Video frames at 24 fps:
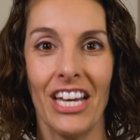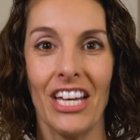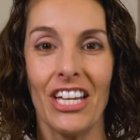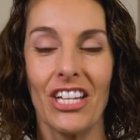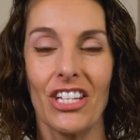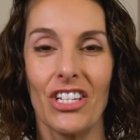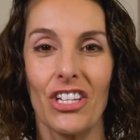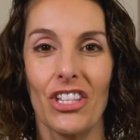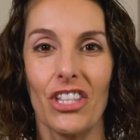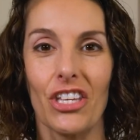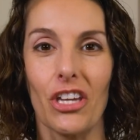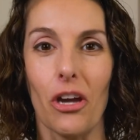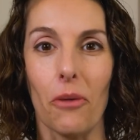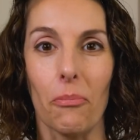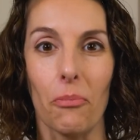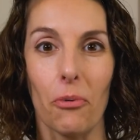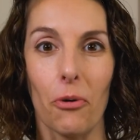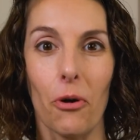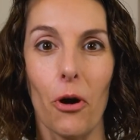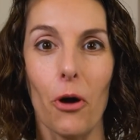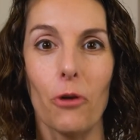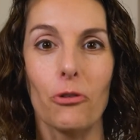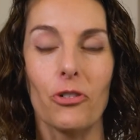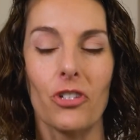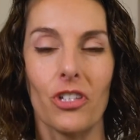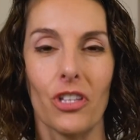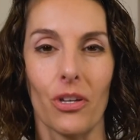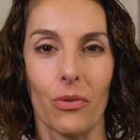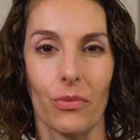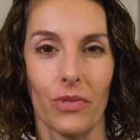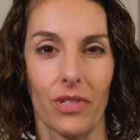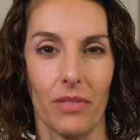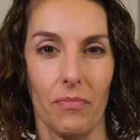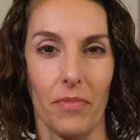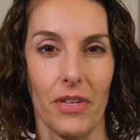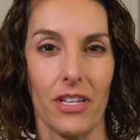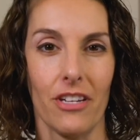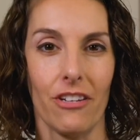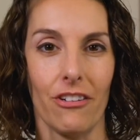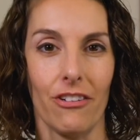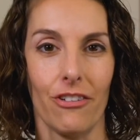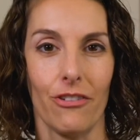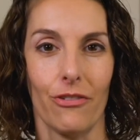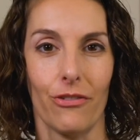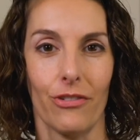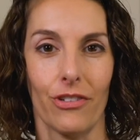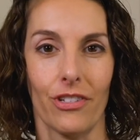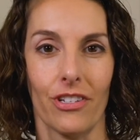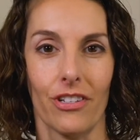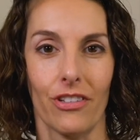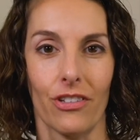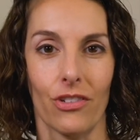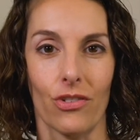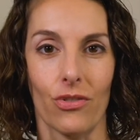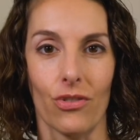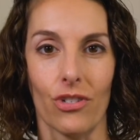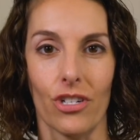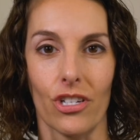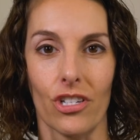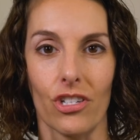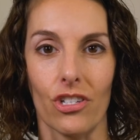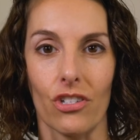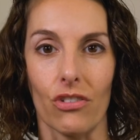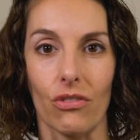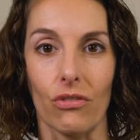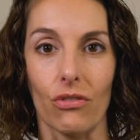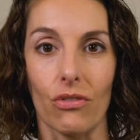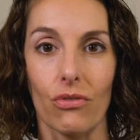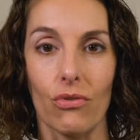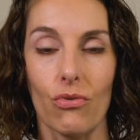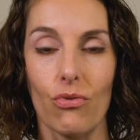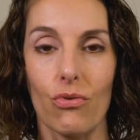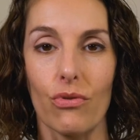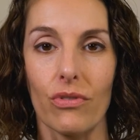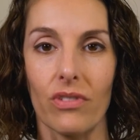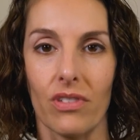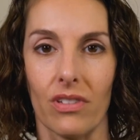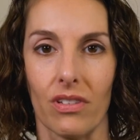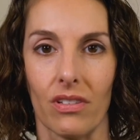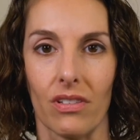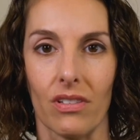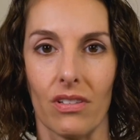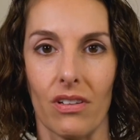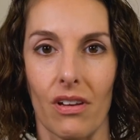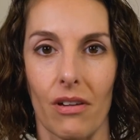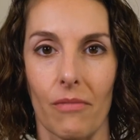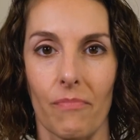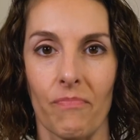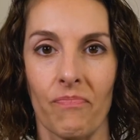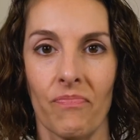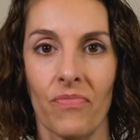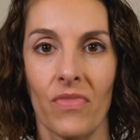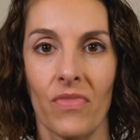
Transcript: to the approach that was being used in the traditional school system.